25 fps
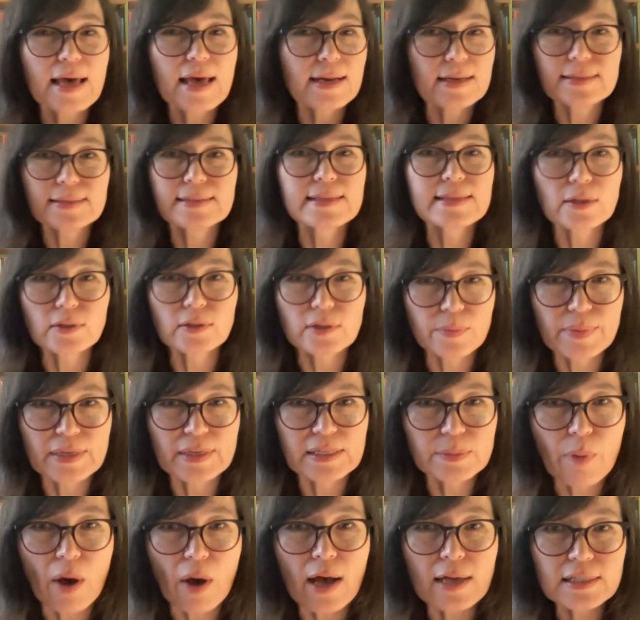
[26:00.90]
that as seldom
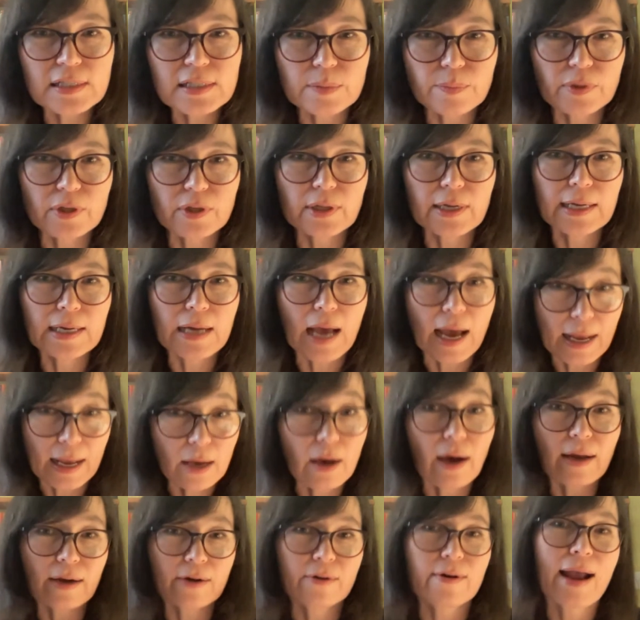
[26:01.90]
as possible, and I
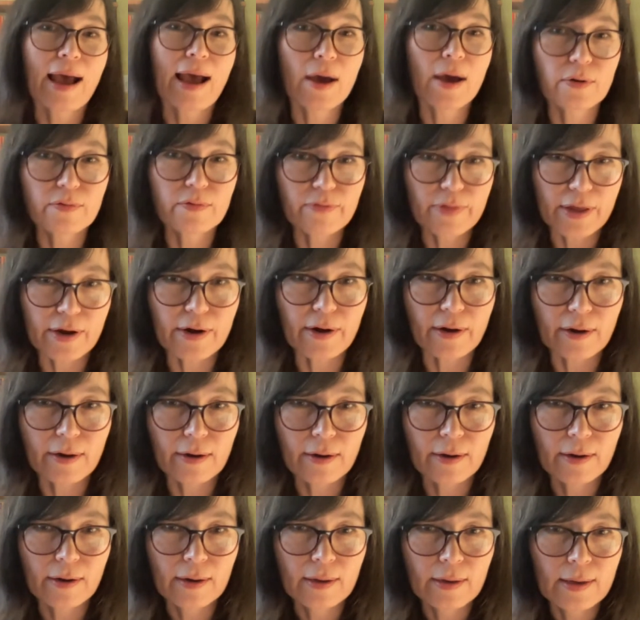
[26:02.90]
got her out of there.
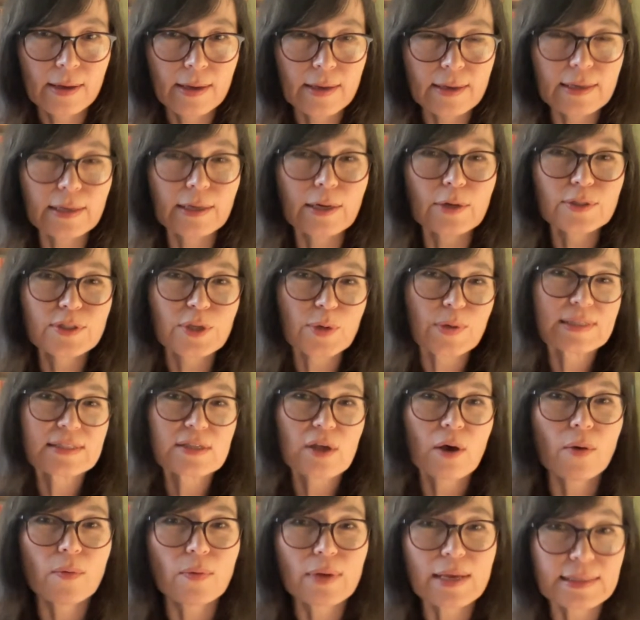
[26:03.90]
So
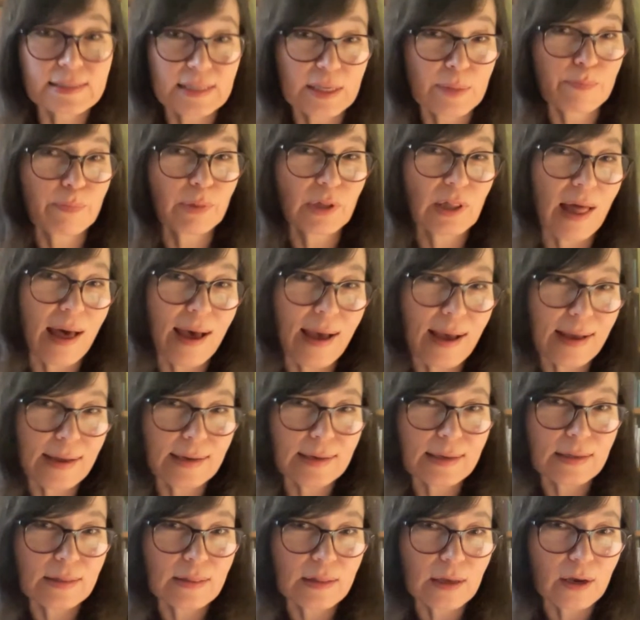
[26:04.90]
it's
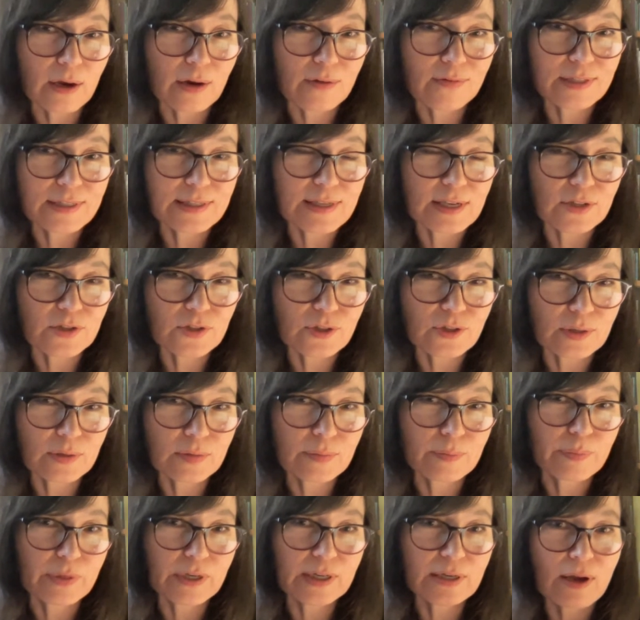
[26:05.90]
implied in the
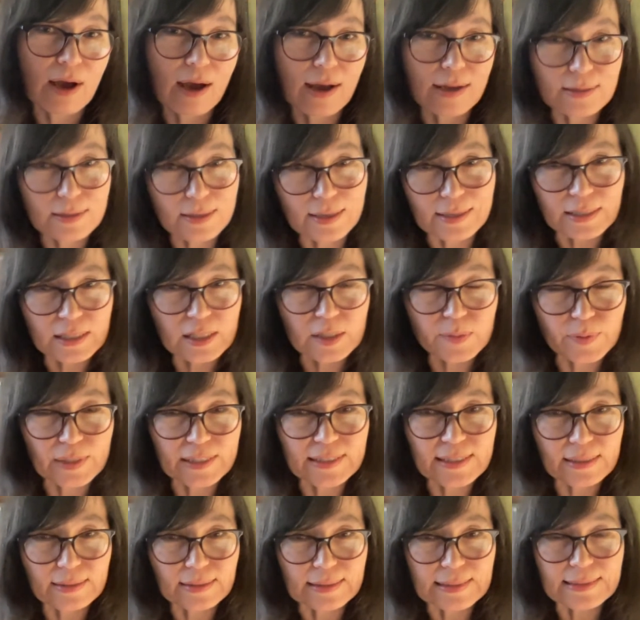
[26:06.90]
conversation, but not
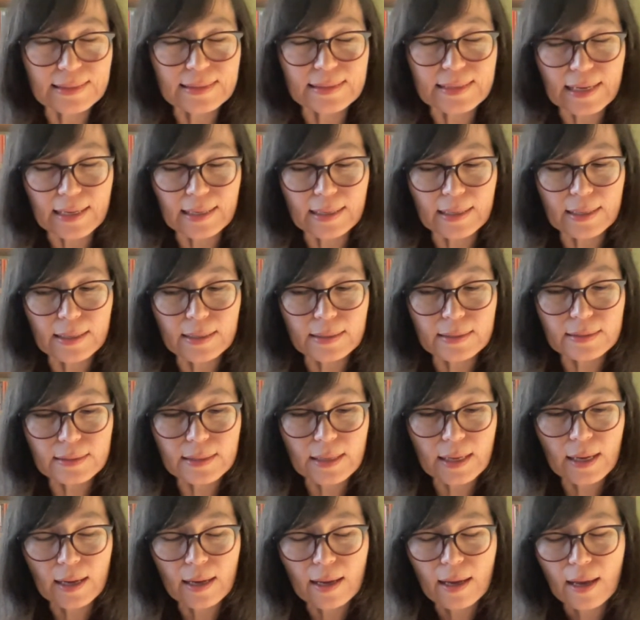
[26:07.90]
explicitly stated.
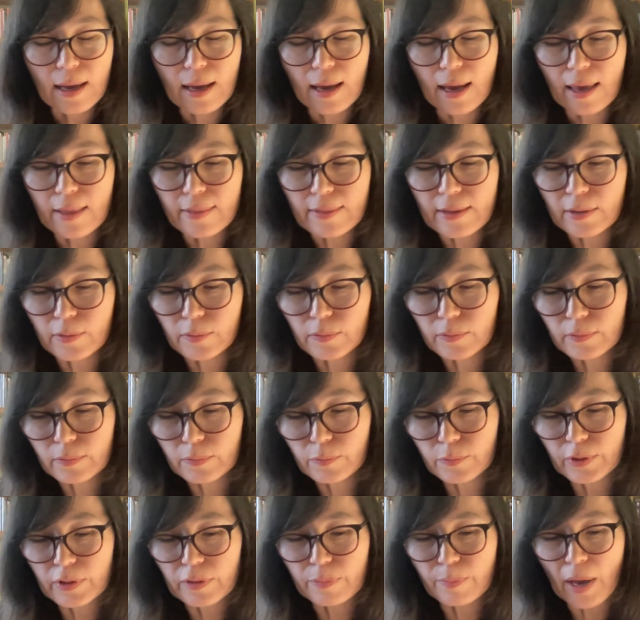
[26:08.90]
And then
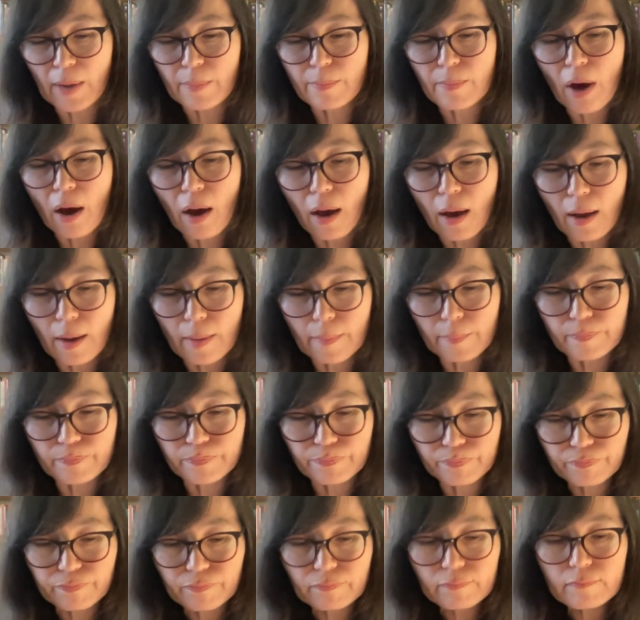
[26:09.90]
with my
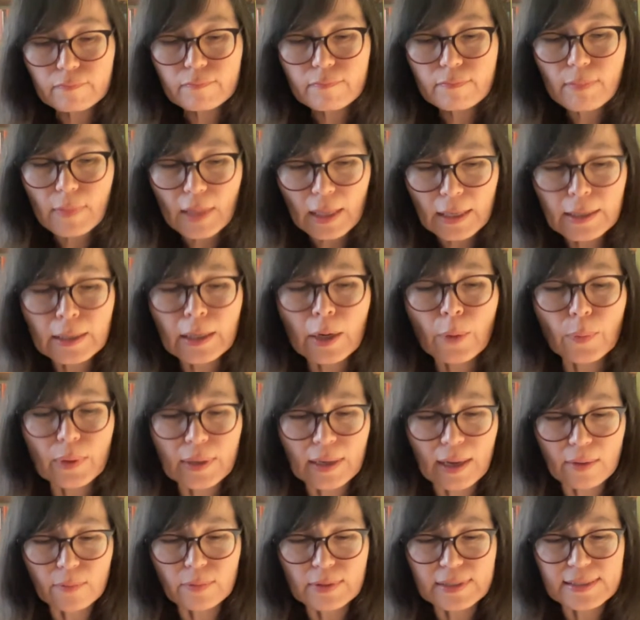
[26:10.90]
mom,
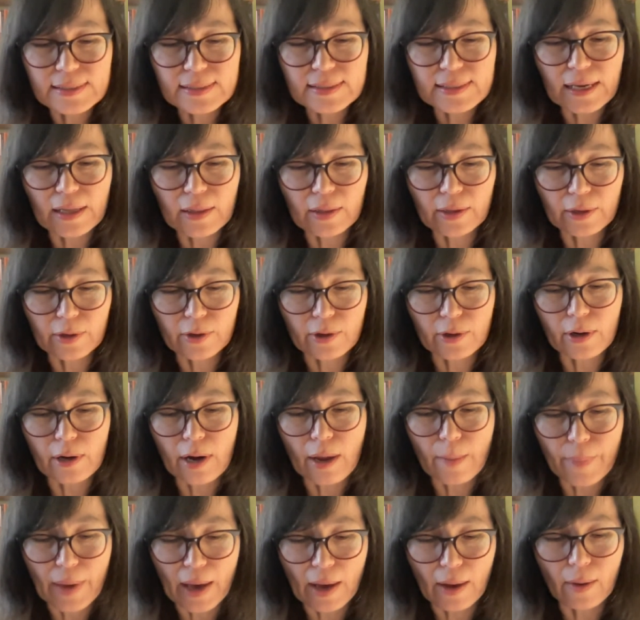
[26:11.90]
when I was telling
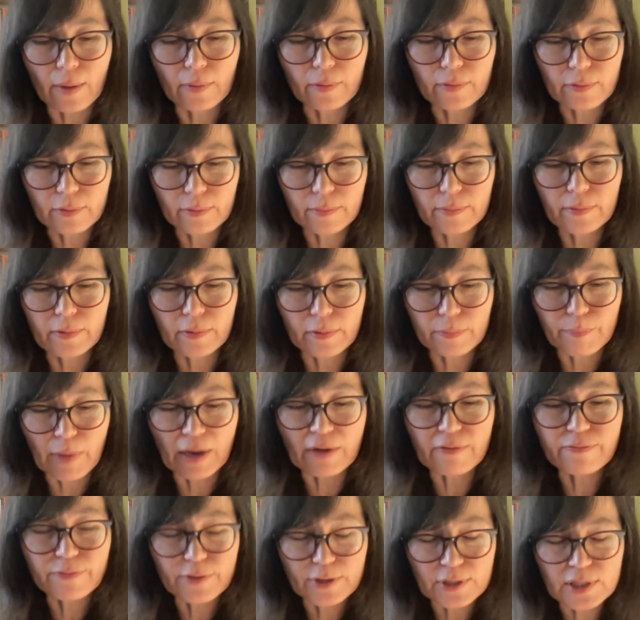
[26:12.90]
her about
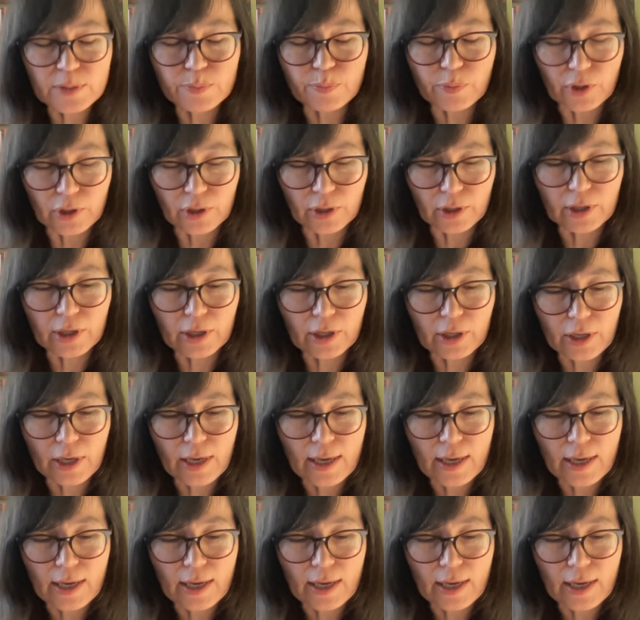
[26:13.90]
my first book,